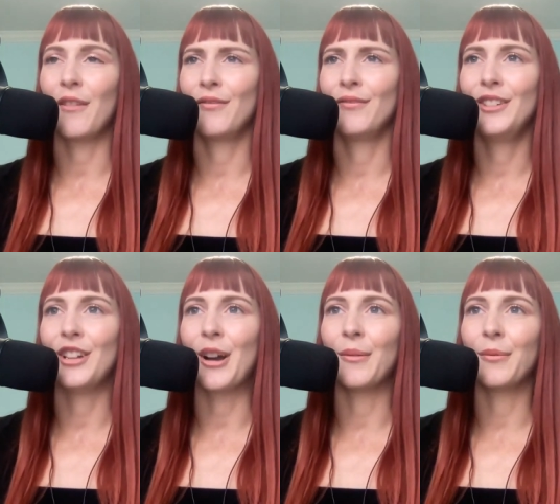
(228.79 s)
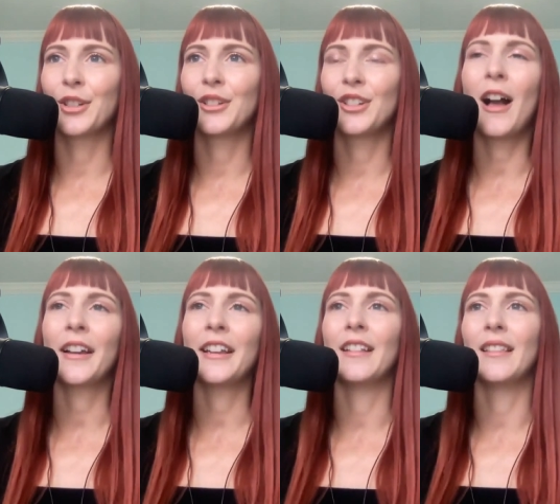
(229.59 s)
we're
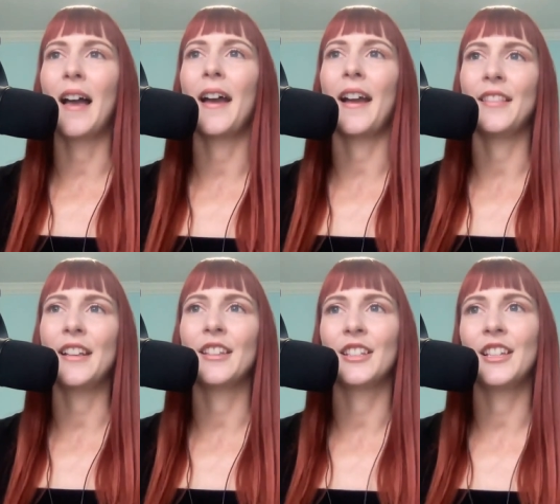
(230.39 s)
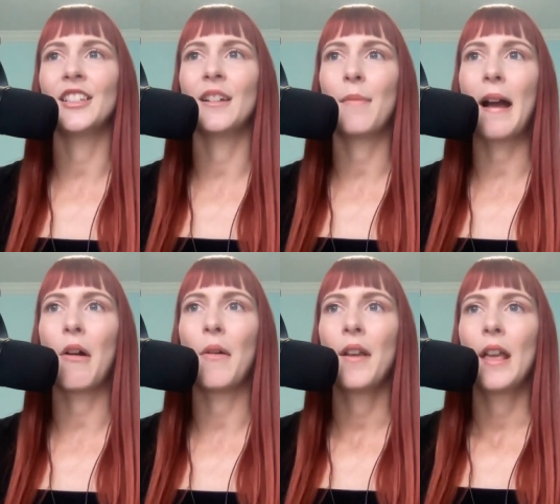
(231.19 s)
talking a lot, I think, this season
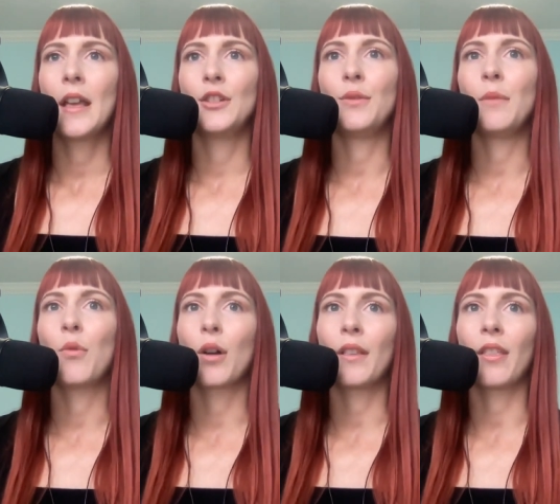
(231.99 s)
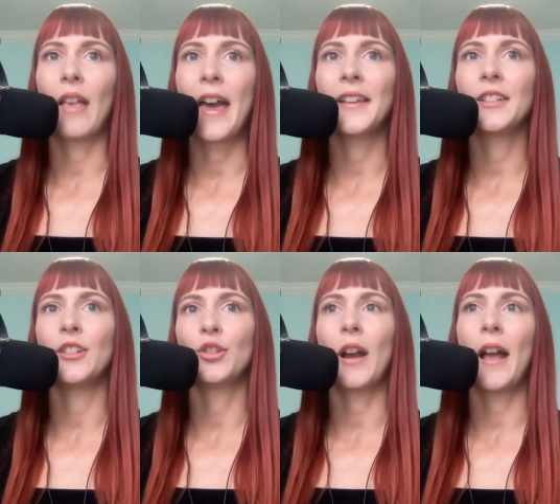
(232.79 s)
about doing more with less
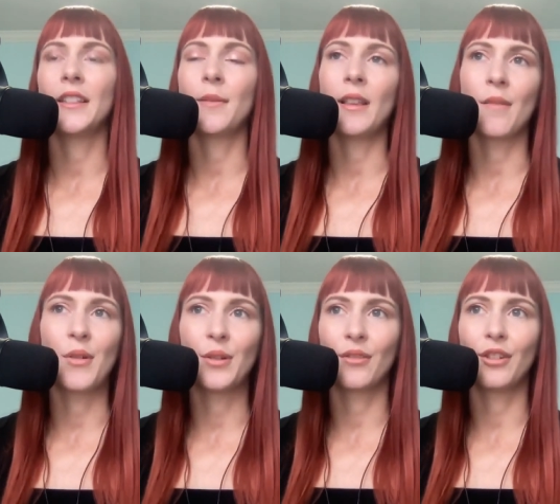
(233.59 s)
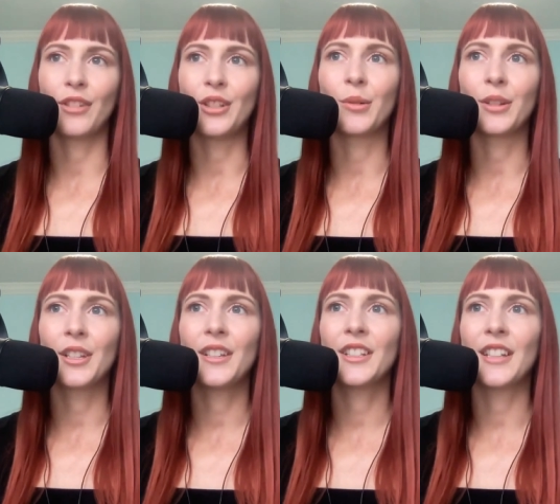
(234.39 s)
and trying to make the most of your
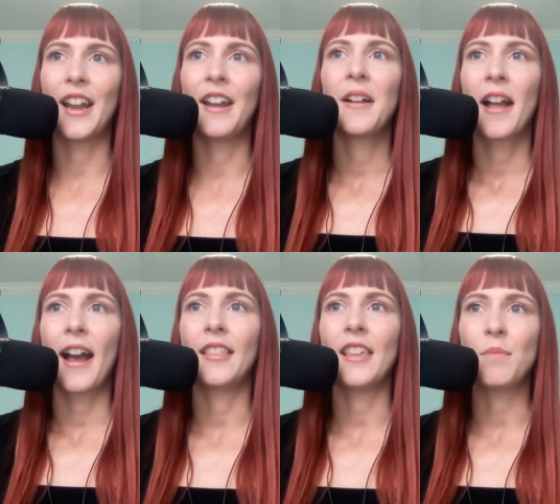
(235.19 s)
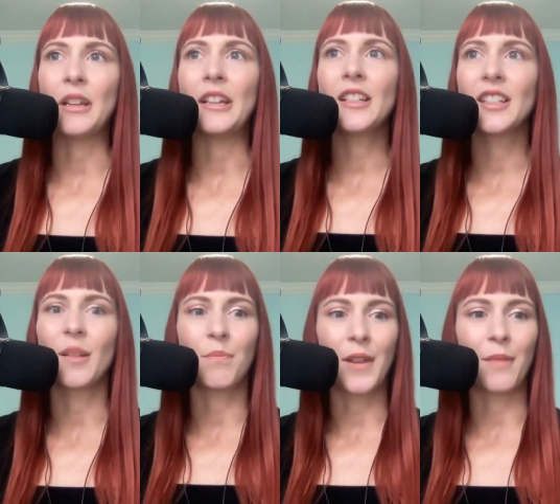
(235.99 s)
resources. And I think meetings is a
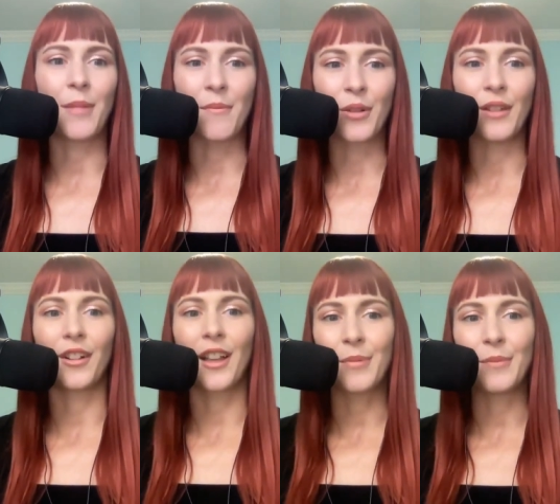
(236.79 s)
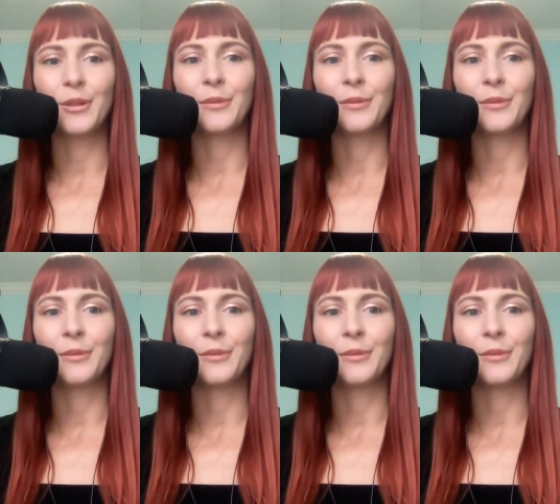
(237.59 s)
big pain point for a lot of people.